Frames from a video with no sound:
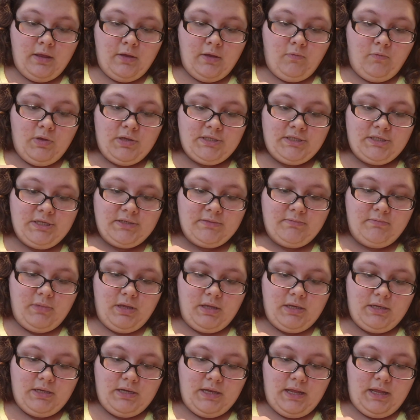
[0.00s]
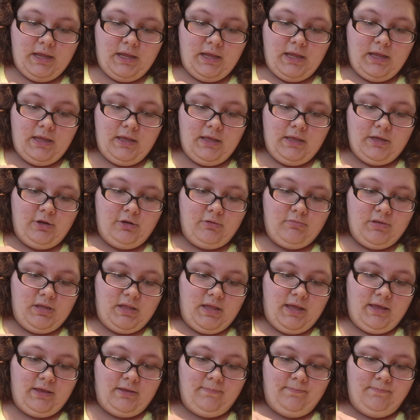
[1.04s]
which is Monday, and it'll be
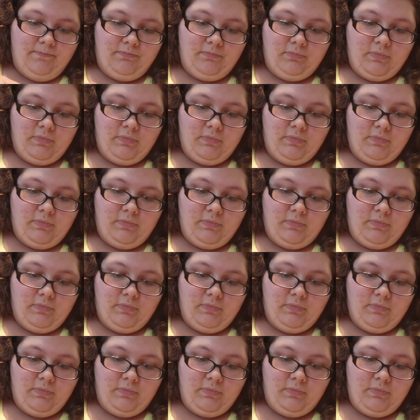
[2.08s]
like